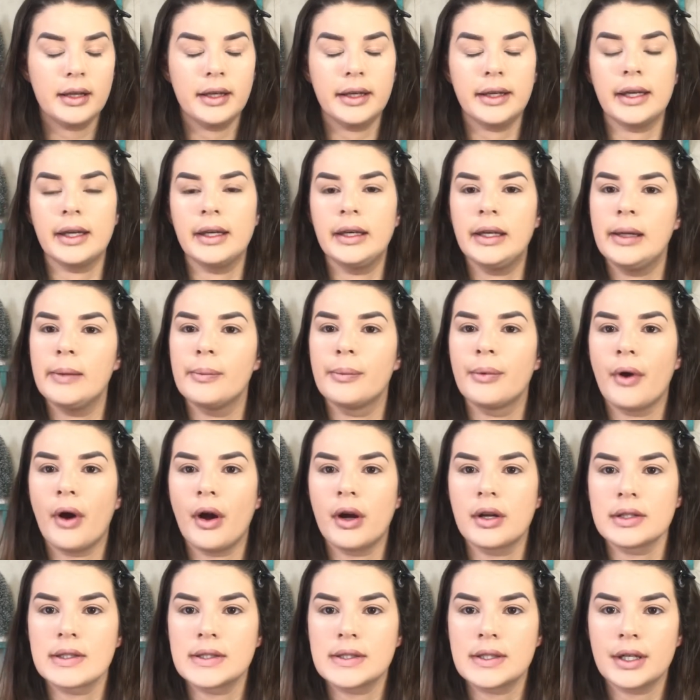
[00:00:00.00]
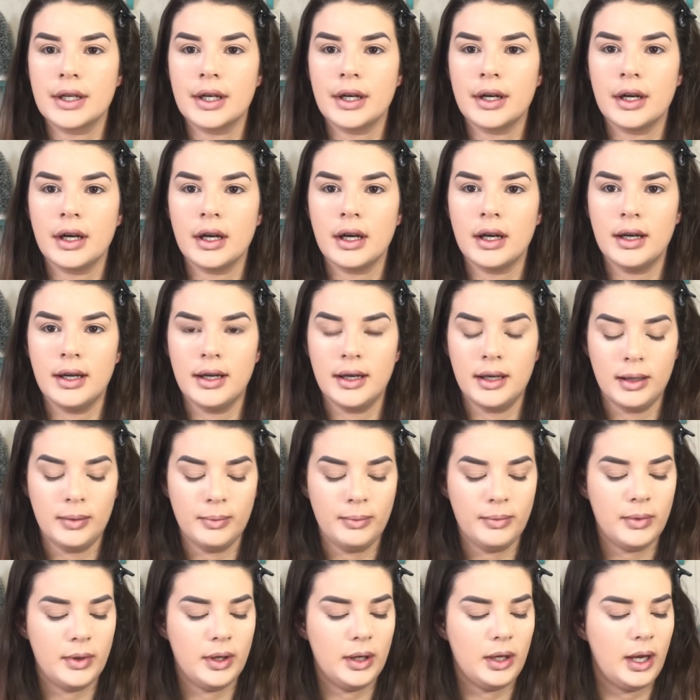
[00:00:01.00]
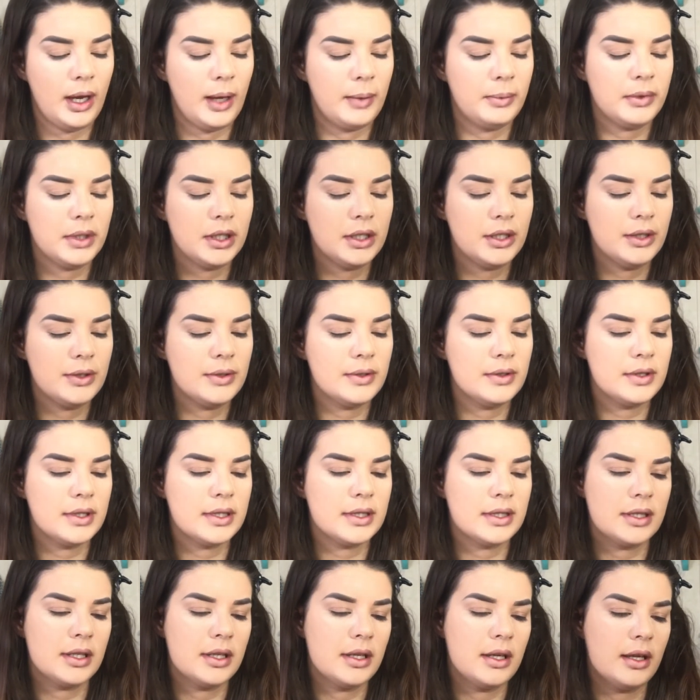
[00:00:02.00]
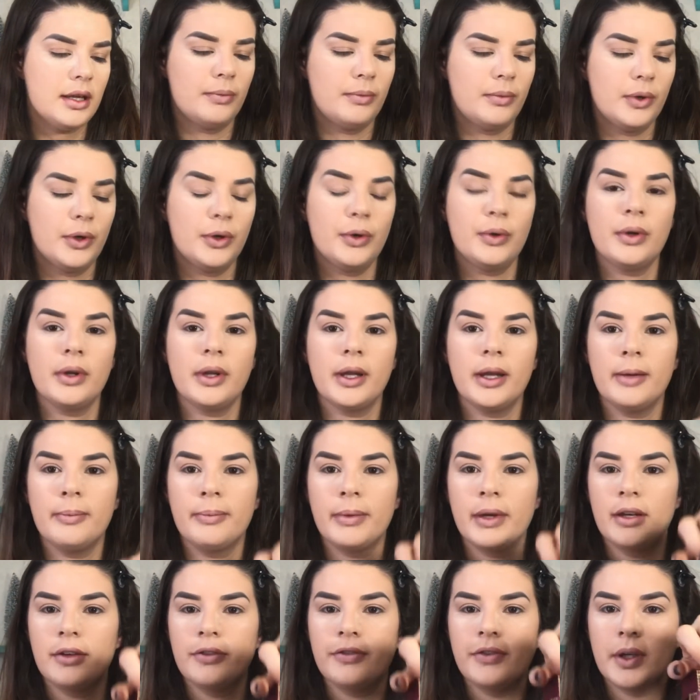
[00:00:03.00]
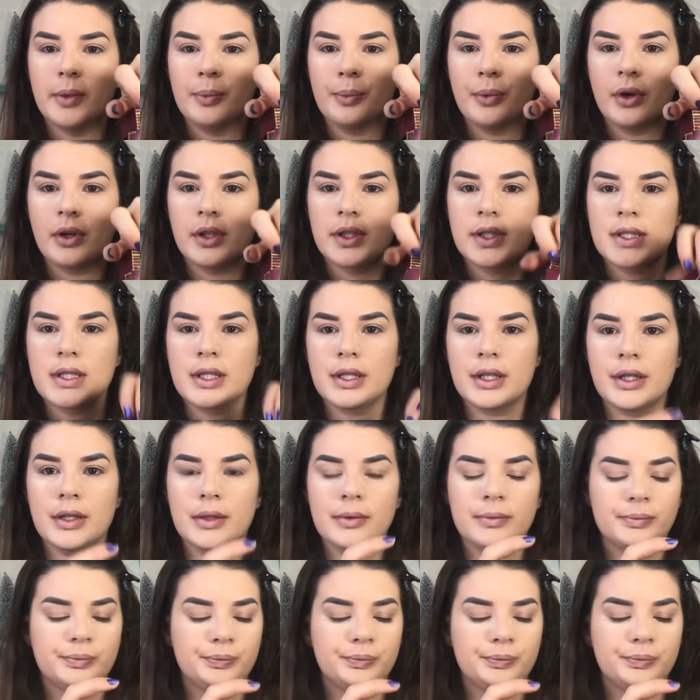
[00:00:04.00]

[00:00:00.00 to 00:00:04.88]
like any bronzer. I'm gonna use the Hoola Benefit bronzer,